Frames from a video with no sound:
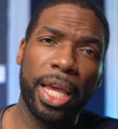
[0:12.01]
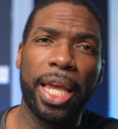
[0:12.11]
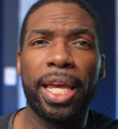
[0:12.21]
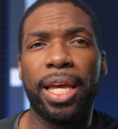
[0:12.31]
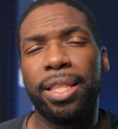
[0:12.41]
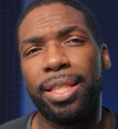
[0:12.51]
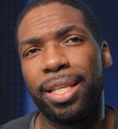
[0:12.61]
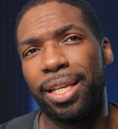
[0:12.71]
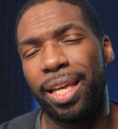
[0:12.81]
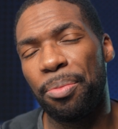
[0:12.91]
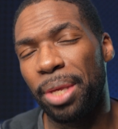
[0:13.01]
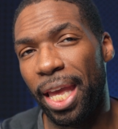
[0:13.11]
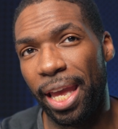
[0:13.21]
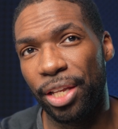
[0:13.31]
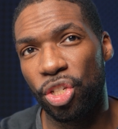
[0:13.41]
and the
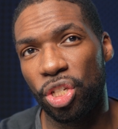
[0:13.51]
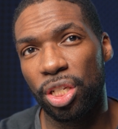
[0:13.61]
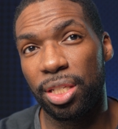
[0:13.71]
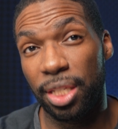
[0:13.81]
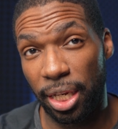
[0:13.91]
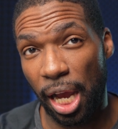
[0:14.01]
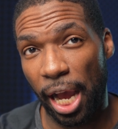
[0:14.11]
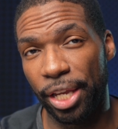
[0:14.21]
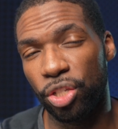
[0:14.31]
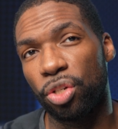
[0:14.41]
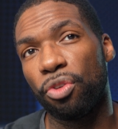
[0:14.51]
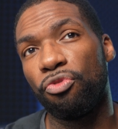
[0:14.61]
MKH SENNHEISER